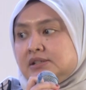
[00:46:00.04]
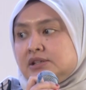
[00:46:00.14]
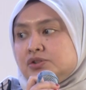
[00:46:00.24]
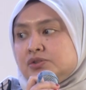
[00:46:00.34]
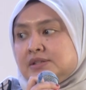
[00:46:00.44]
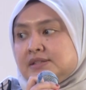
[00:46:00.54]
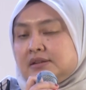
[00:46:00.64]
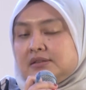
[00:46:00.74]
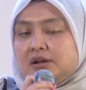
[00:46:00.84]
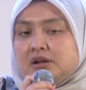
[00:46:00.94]
insurance
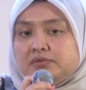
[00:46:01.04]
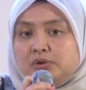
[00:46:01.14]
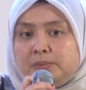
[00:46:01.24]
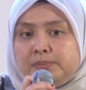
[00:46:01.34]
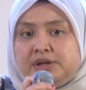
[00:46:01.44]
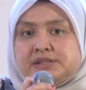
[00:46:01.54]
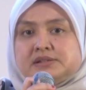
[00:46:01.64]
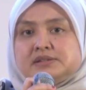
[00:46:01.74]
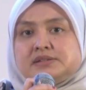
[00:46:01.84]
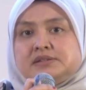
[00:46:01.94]
and takaful
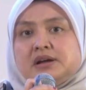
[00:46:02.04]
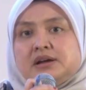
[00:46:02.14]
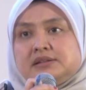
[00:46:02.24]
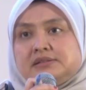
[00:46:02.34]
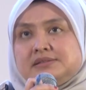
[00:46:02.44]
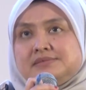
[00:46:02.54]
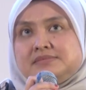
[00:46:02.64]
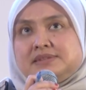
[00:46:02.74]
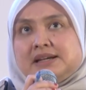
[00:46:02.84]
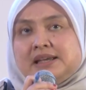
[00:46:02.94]
operators, they are
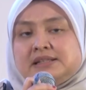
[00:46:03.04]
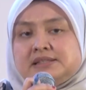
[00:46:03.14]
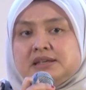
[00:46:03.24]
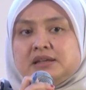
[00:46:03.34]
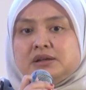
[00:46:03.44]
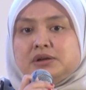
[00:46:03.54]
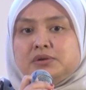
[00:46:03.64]
targeting,